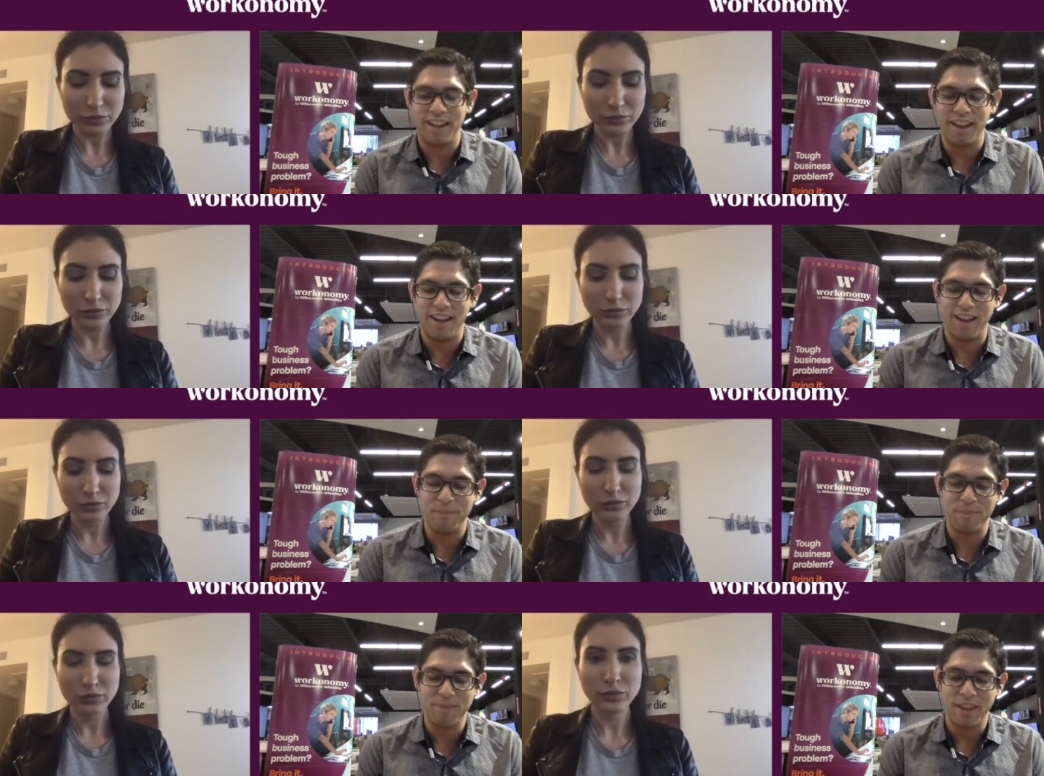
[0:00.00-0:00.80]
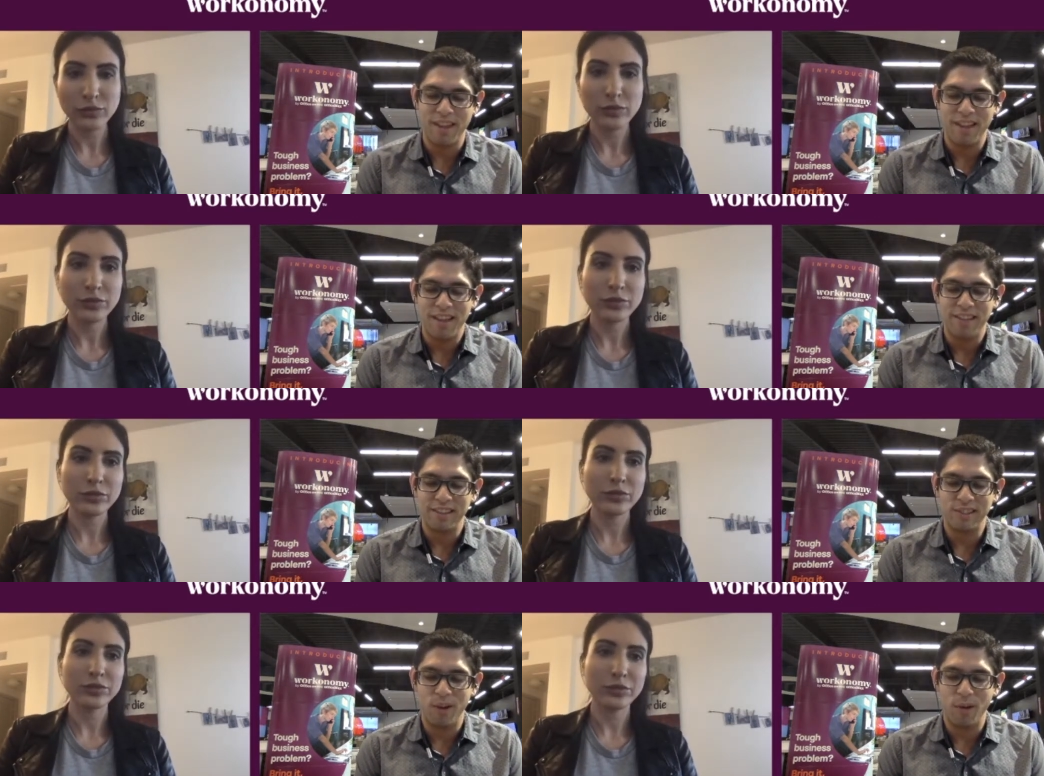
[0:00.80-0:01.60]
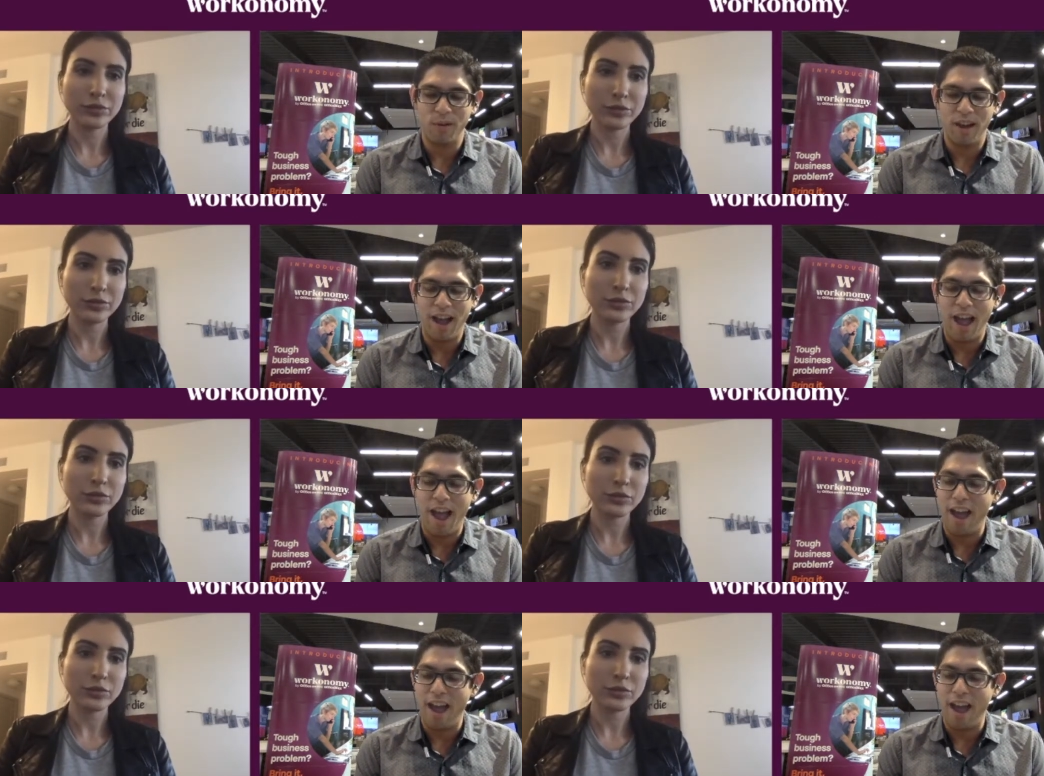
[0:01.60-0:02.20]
Speaker 1: Um, so, uh,